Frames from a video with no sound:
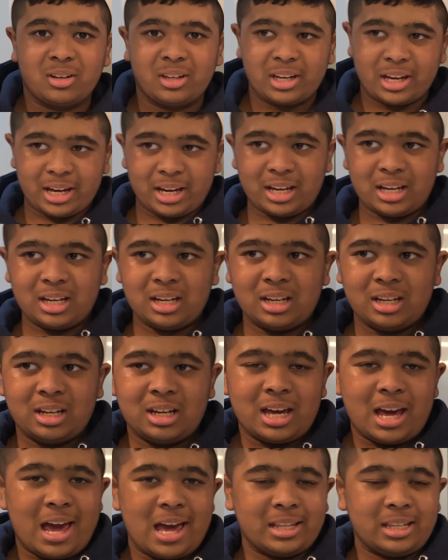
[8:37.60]
yeah,
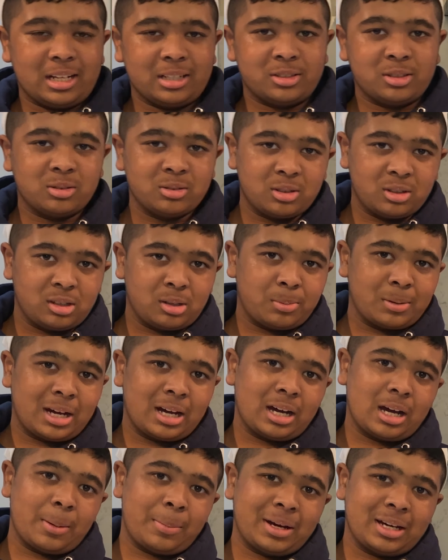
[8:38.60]
and I don't know
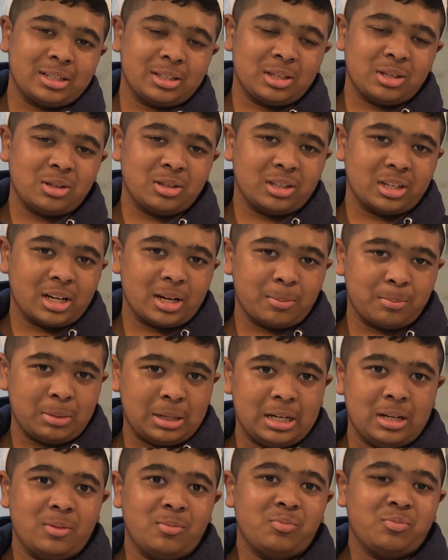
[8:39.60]
about you, yeah,
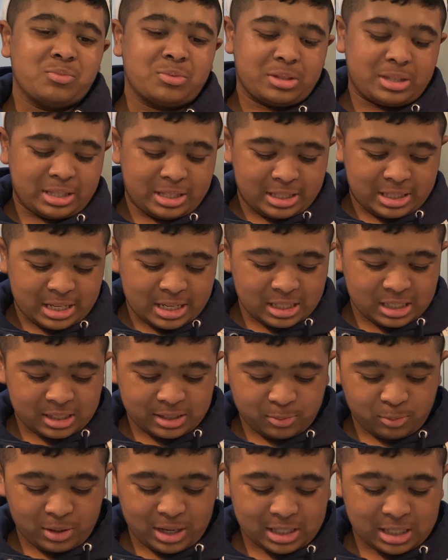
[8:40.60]
but
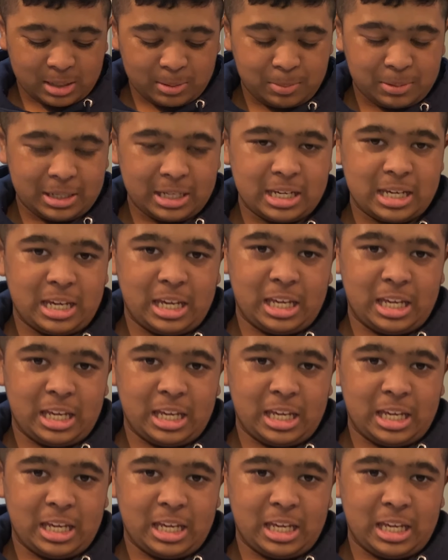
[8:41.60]
this recipe